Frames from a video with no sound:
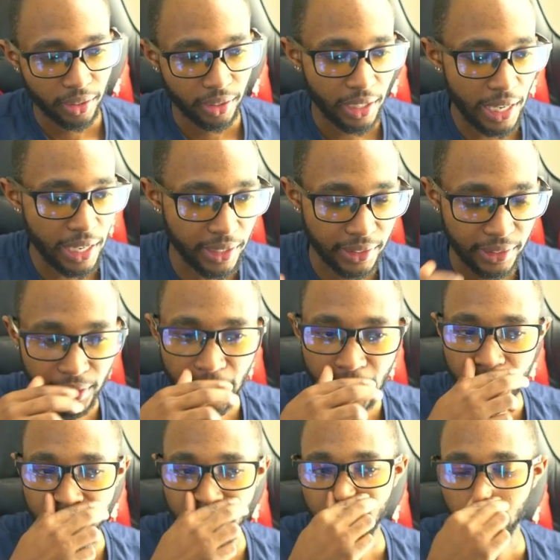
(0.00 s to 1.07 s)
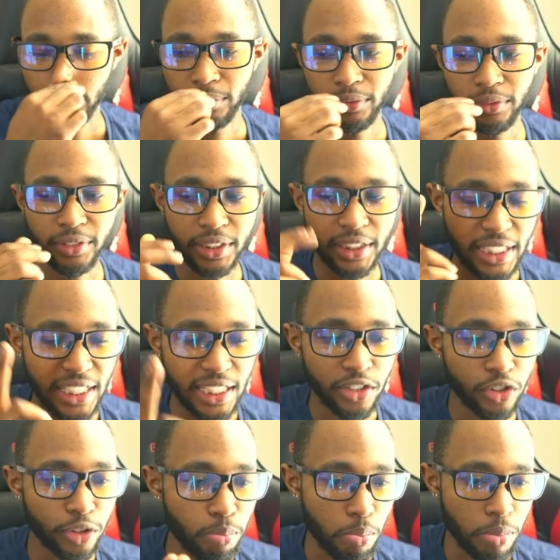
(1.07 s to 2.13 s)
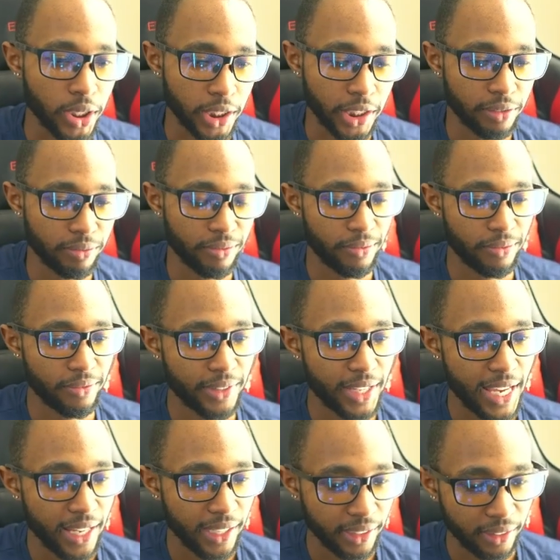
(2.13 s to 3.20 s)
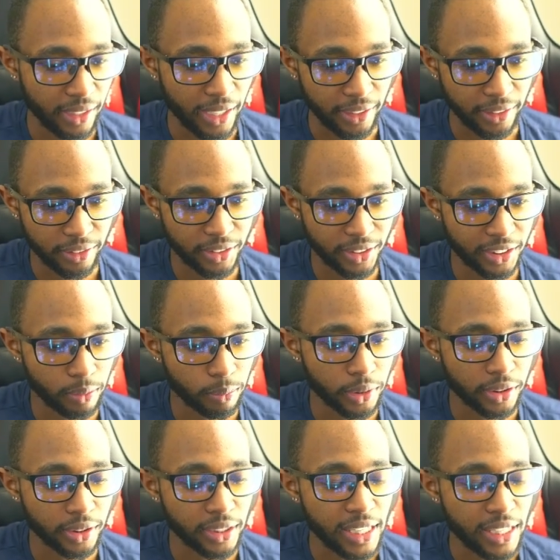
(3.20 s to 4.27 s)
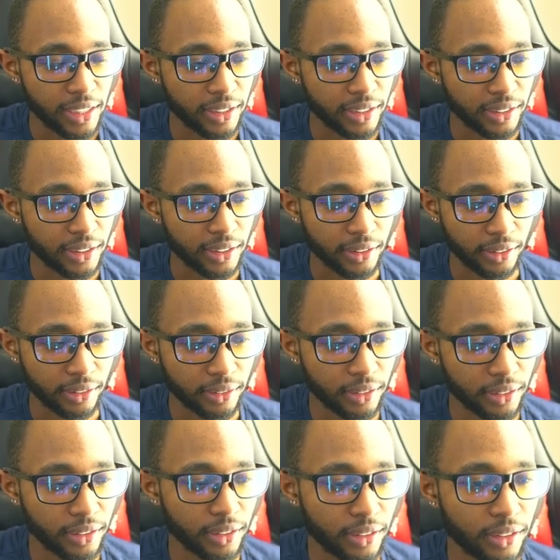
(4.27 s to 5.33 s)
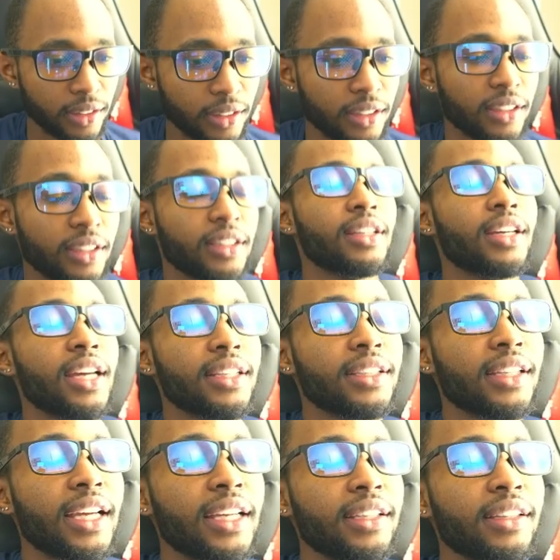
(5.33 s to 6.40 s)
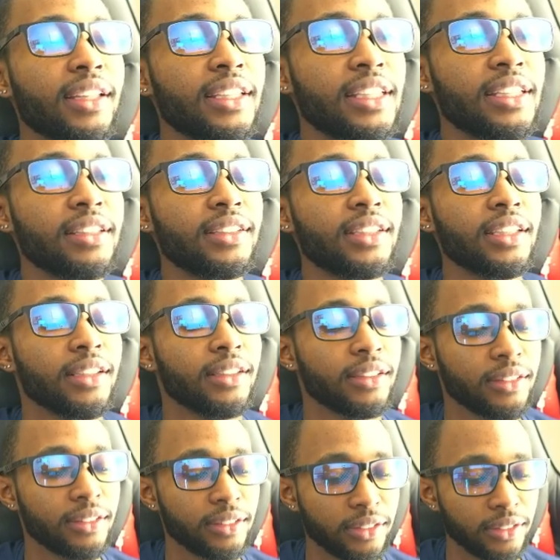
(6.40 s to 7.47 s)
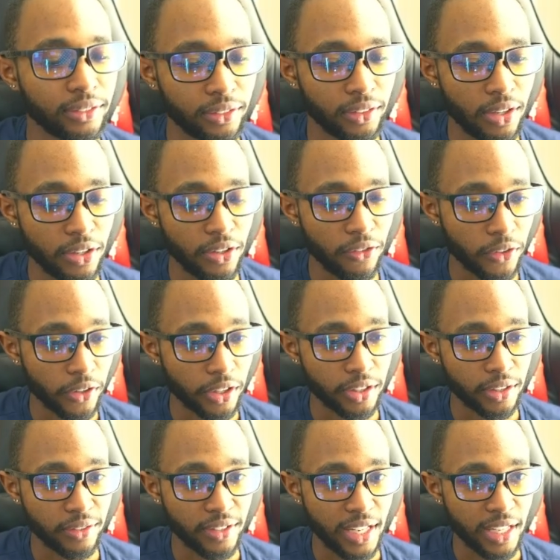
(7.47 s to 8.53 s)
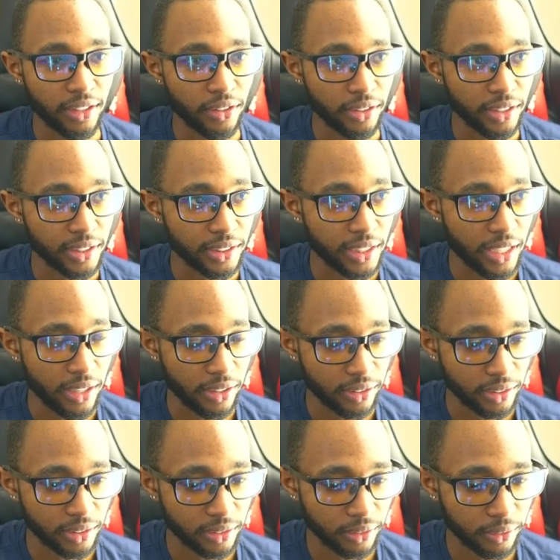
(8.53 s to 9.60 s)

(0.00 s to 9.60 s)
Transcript: And is Light. Each bullet hitting Light, similar to the end of the season. As Light lays there on the verge of death on the stairs.